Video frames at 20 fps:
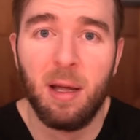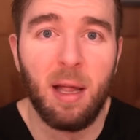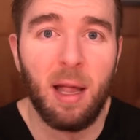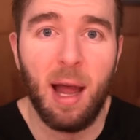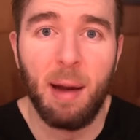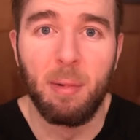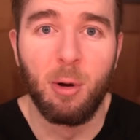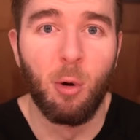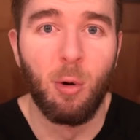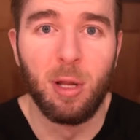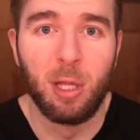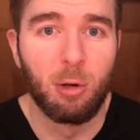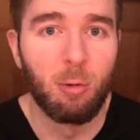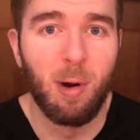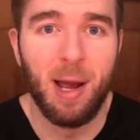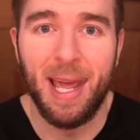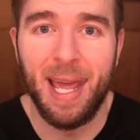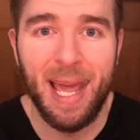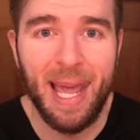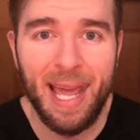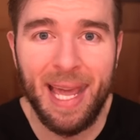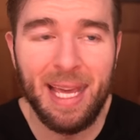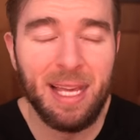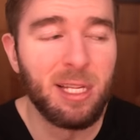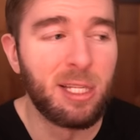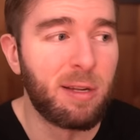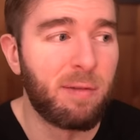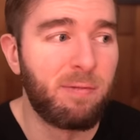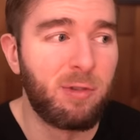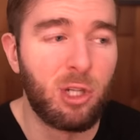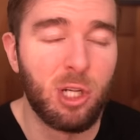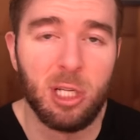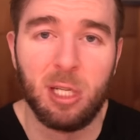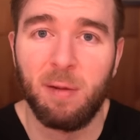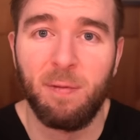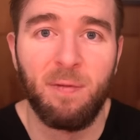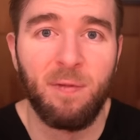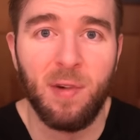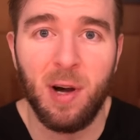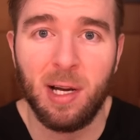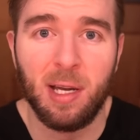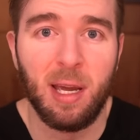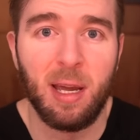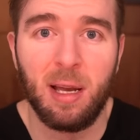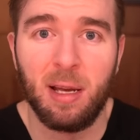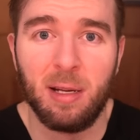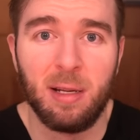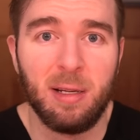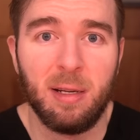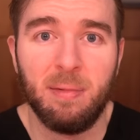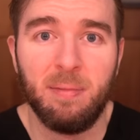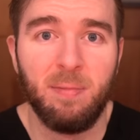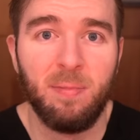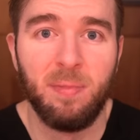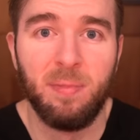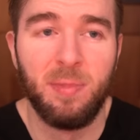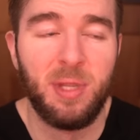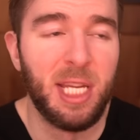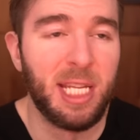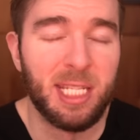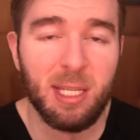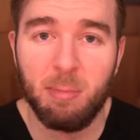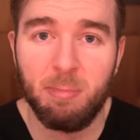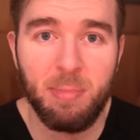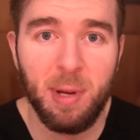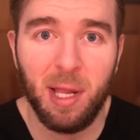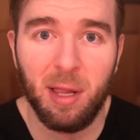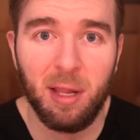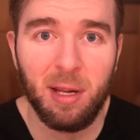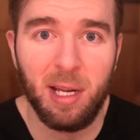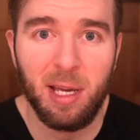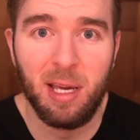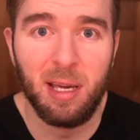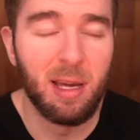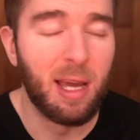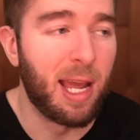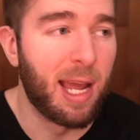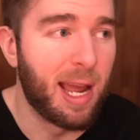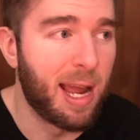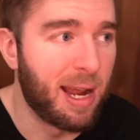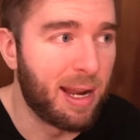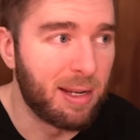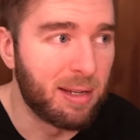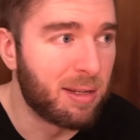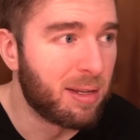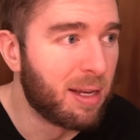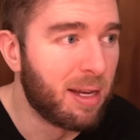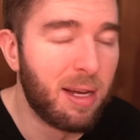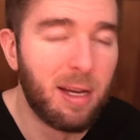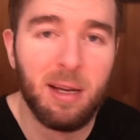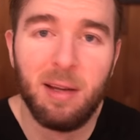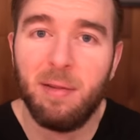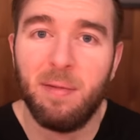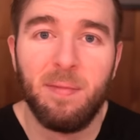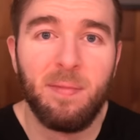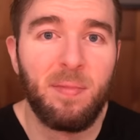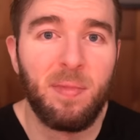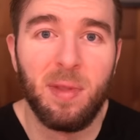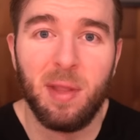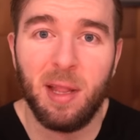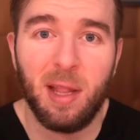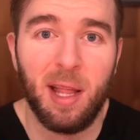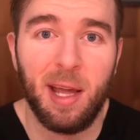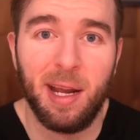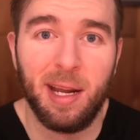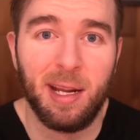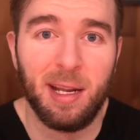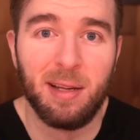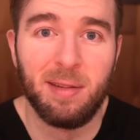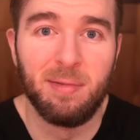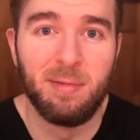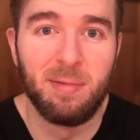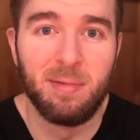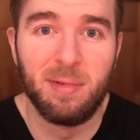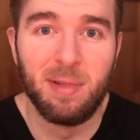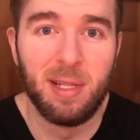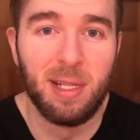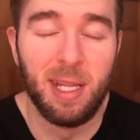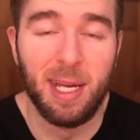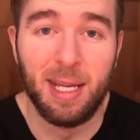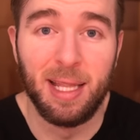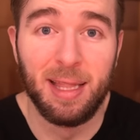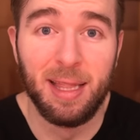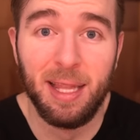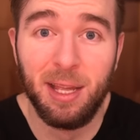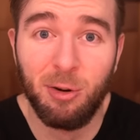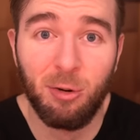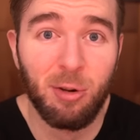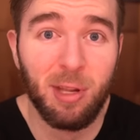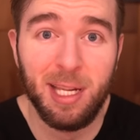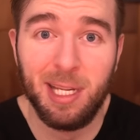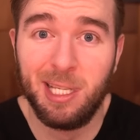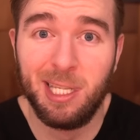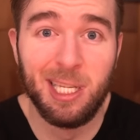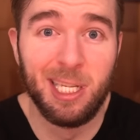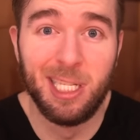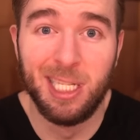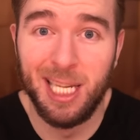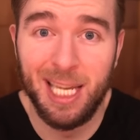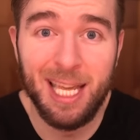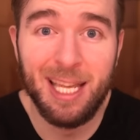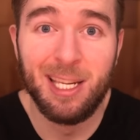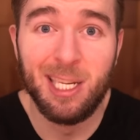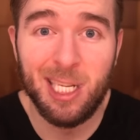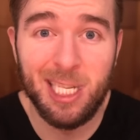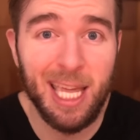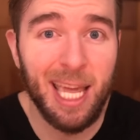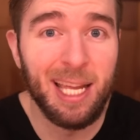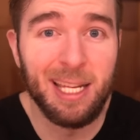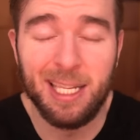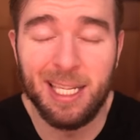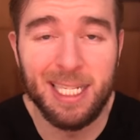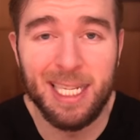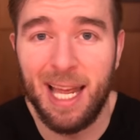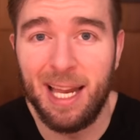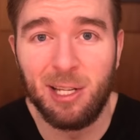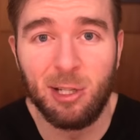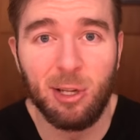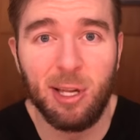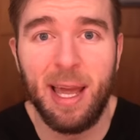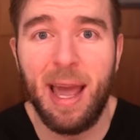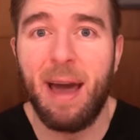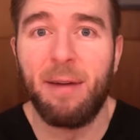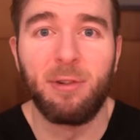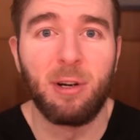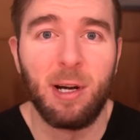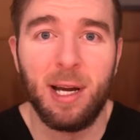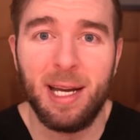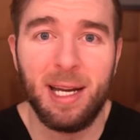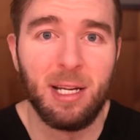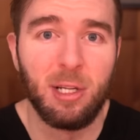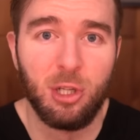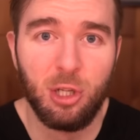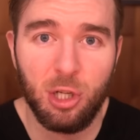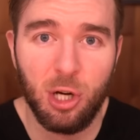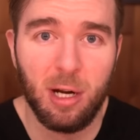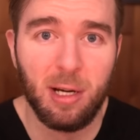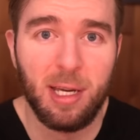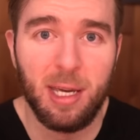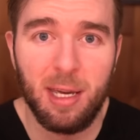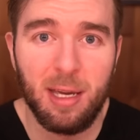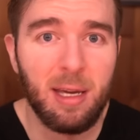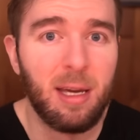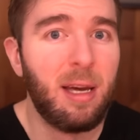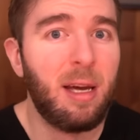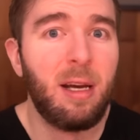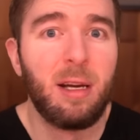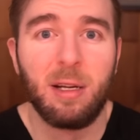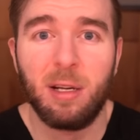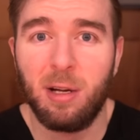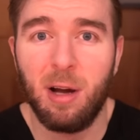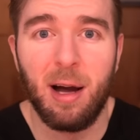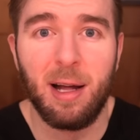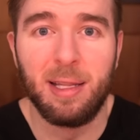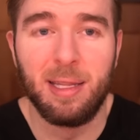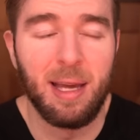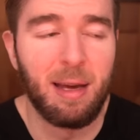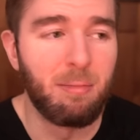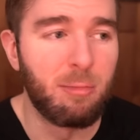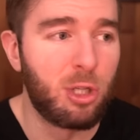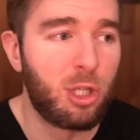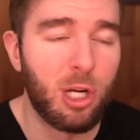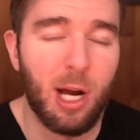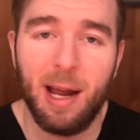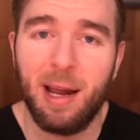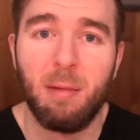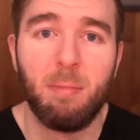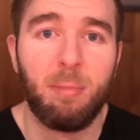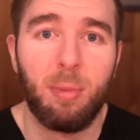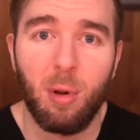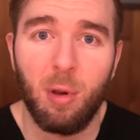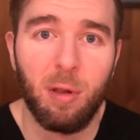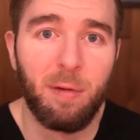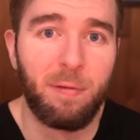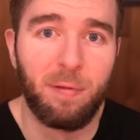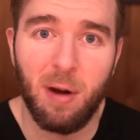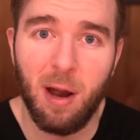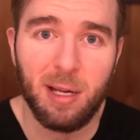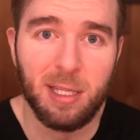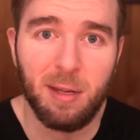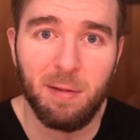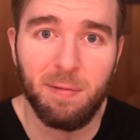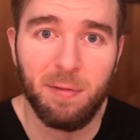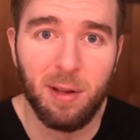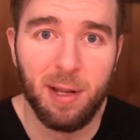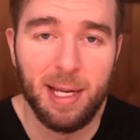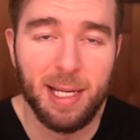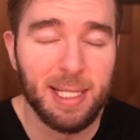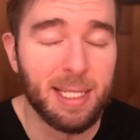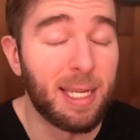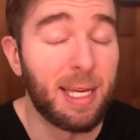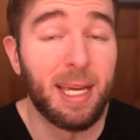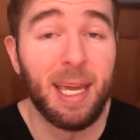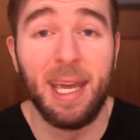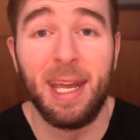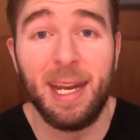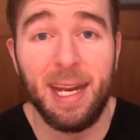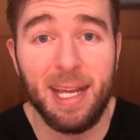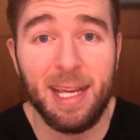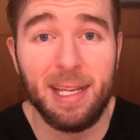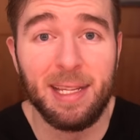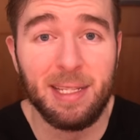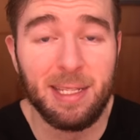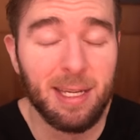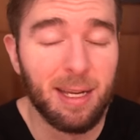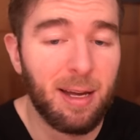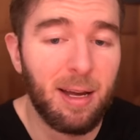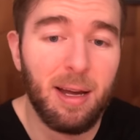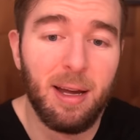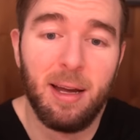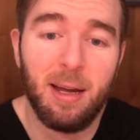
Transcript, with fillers: I'm going through a haze of just fucking disability and like, like literally disease state essentially after I ate a junky goddamn giant bowl of Frosted Flakes, like it is,